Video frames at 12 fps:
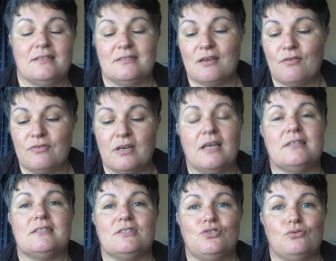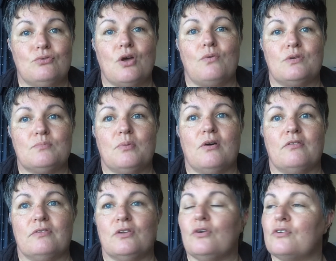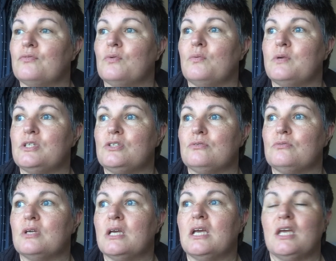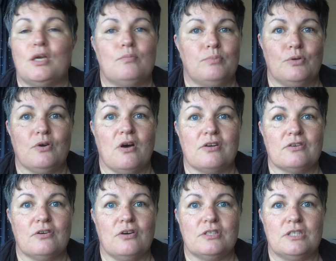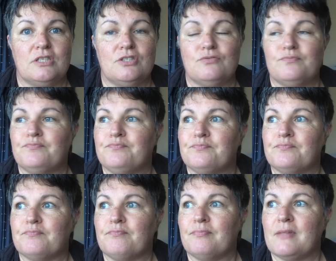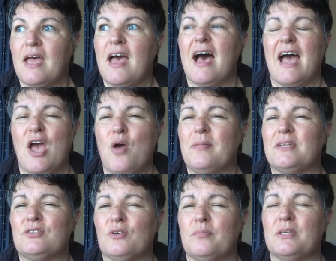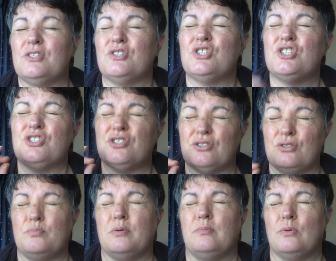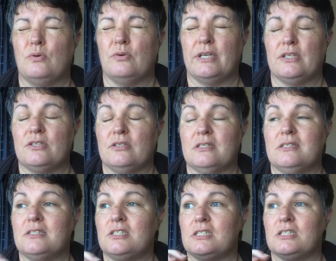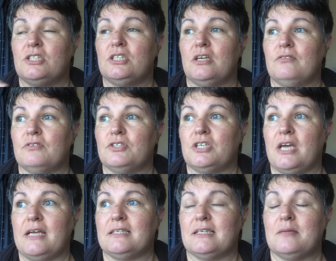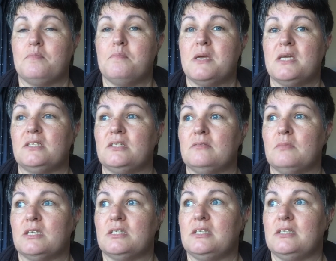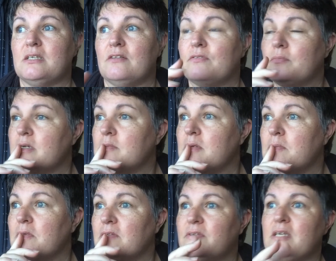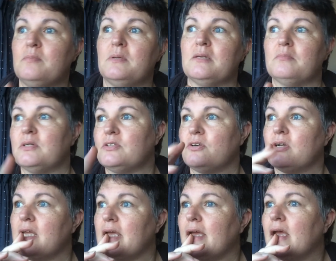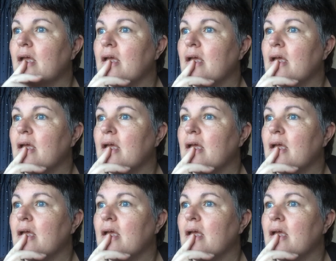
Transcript: And self reliance, as you know, is part of a lot of what we do at Blue Garden Cottage. I hope that's not been super boring to you. This is just a general chat and a bit too much detail for most people of keeping it platonic.